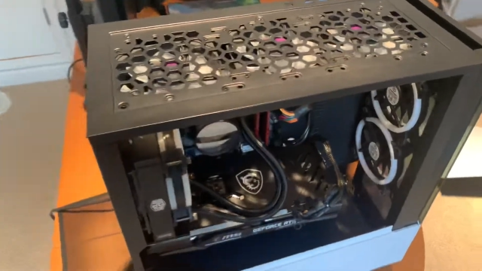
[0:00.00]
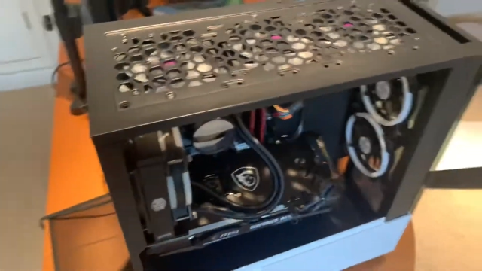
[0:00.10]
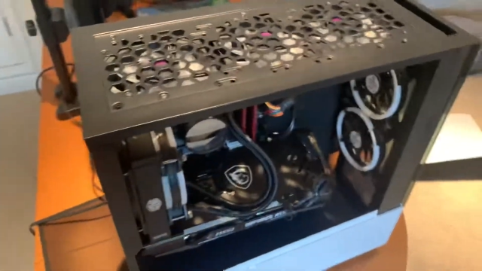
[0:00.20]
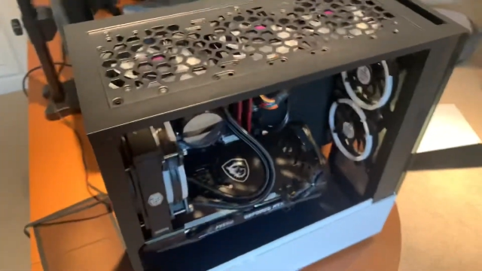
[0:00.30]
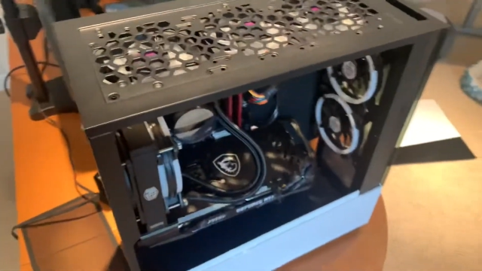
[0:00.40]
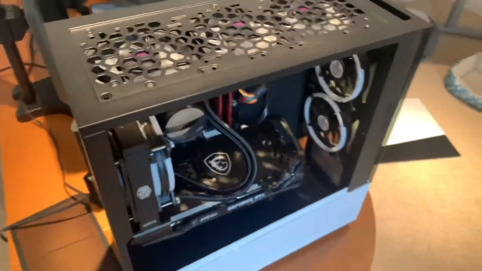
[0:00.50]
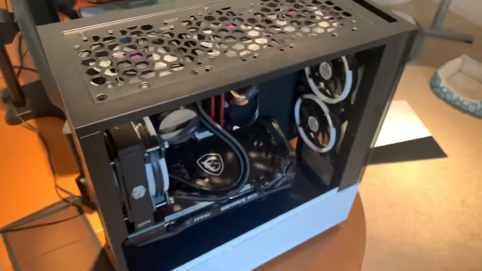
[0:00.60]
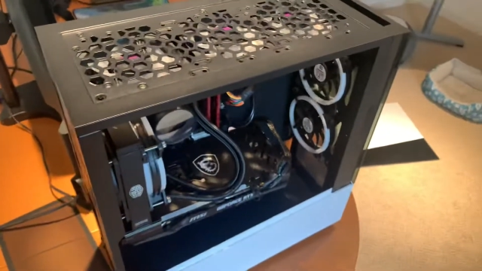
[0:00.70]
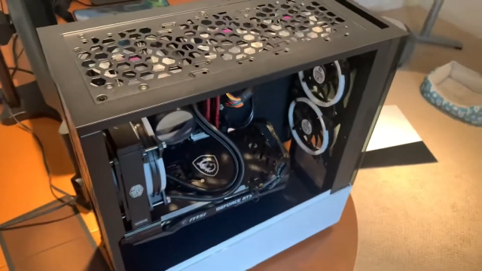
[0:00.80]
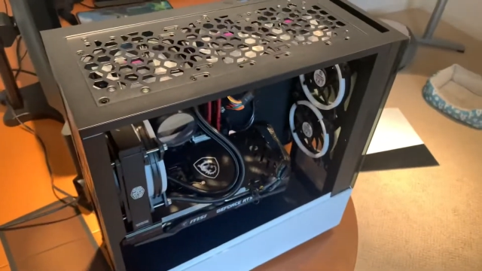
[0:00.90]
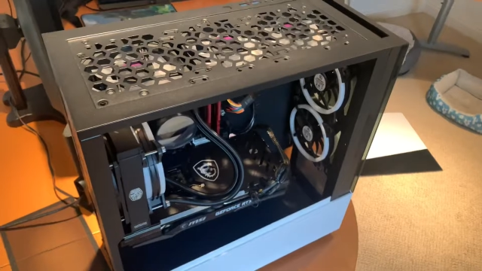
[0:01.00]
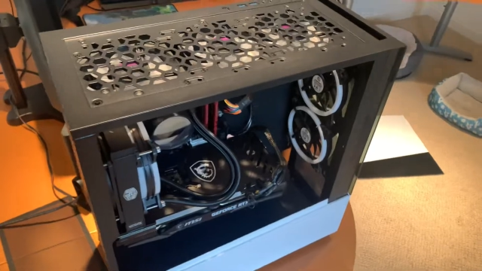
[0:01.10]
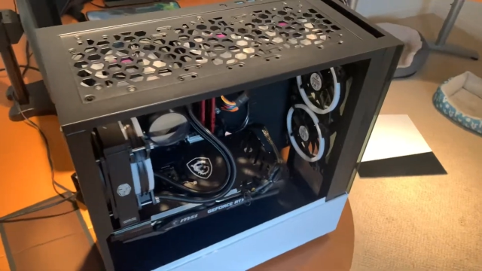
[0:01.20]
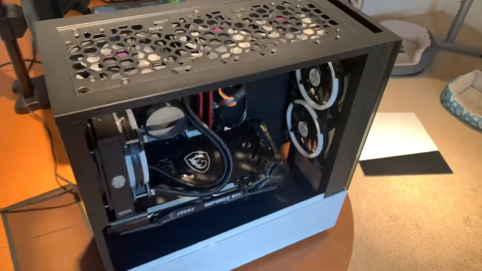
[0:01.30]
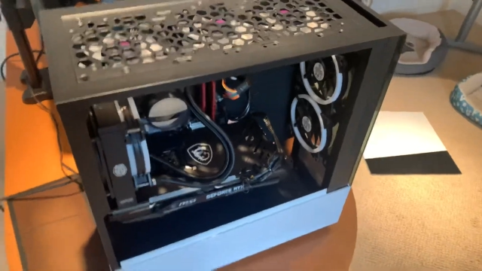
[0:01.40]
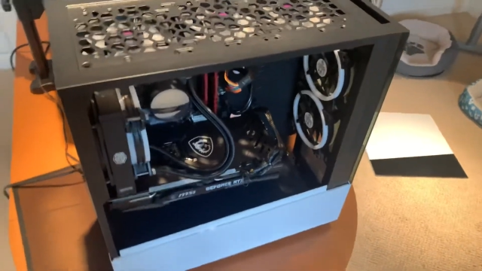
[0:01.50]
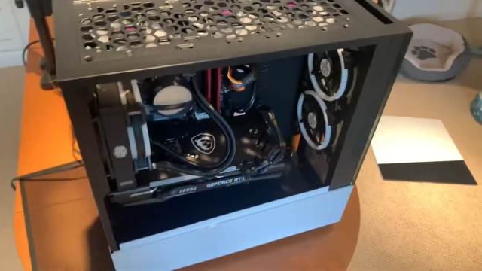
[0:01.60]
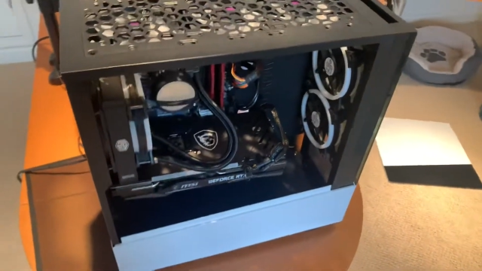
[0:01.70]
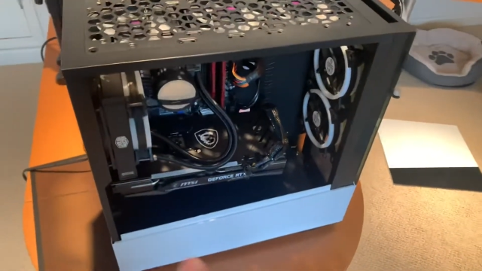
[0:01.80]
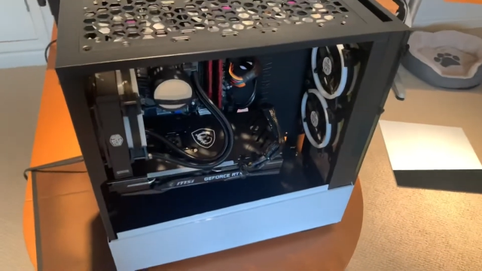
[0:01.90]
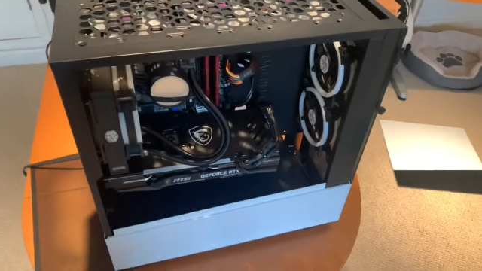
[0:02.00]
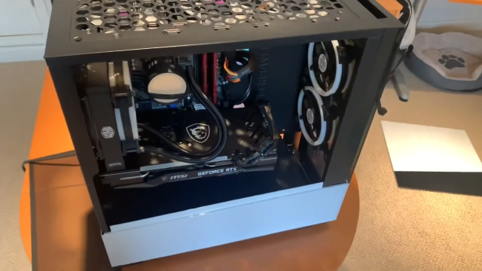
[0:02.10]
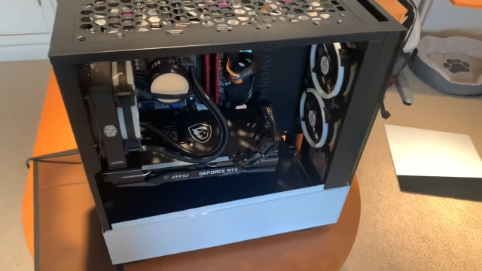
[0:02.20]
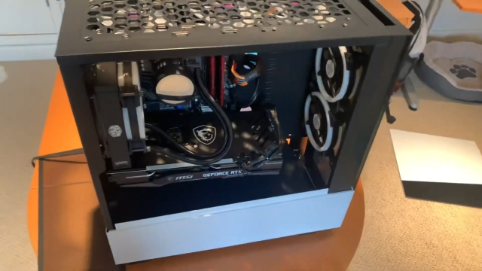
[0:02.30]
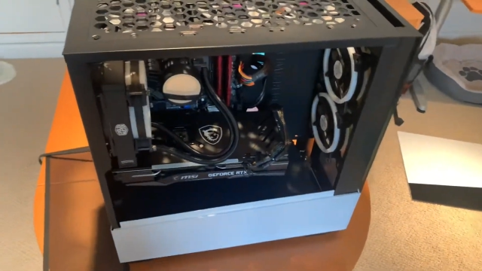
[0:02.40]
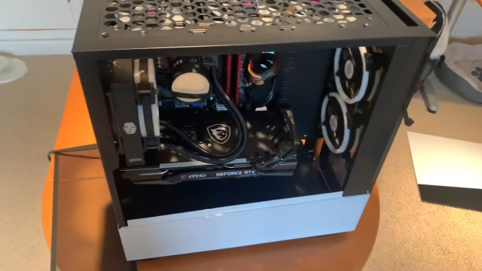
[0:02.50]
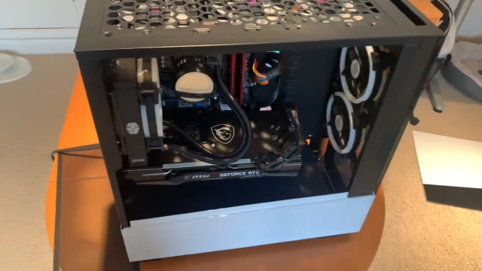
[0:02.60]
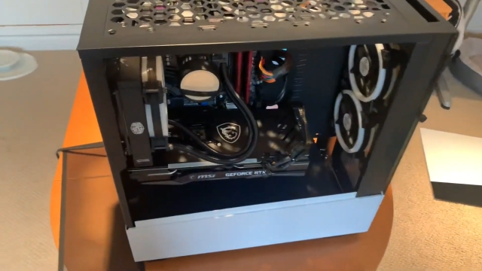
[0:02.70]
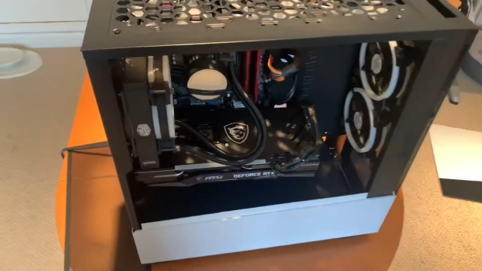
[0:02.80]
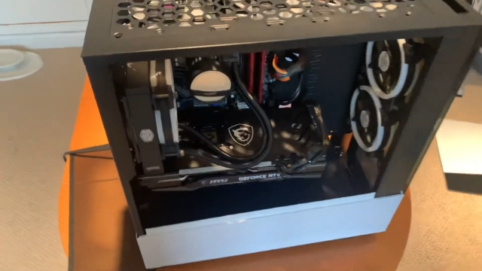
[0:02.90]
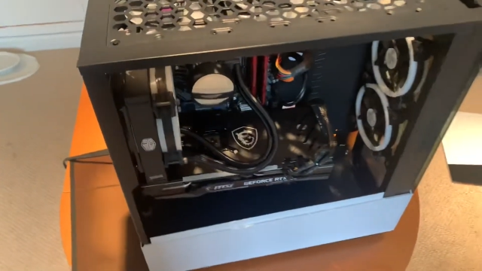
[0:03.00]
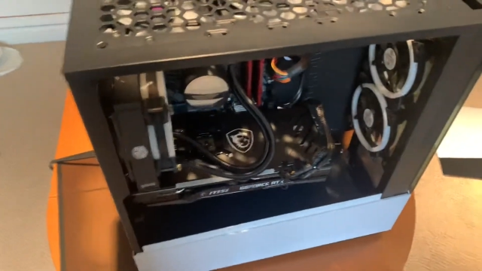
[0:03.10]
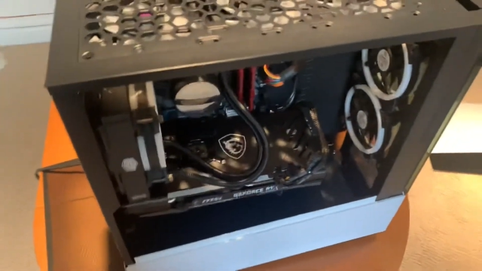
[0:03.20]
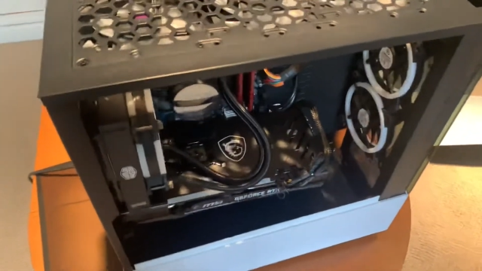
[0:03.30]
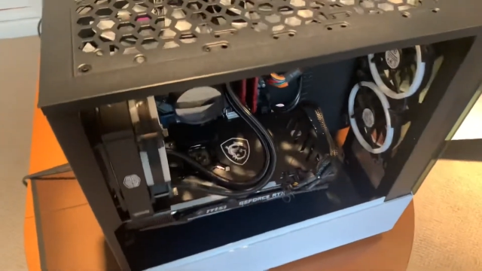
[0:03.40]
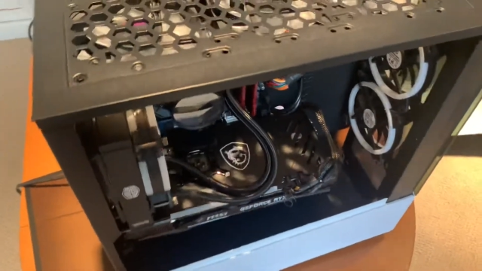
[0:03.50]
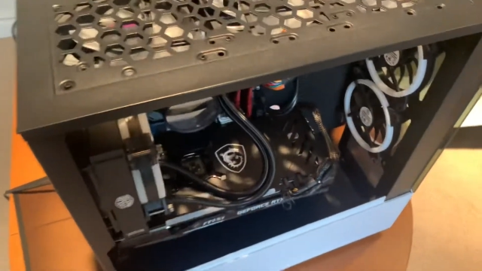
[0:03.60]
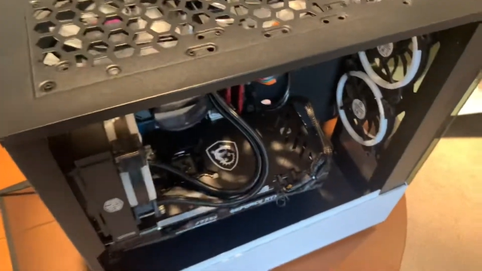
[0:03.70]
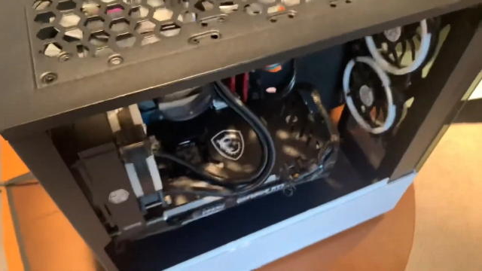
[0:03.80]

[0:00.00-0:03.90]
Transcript: Nobody's mouth can be seen.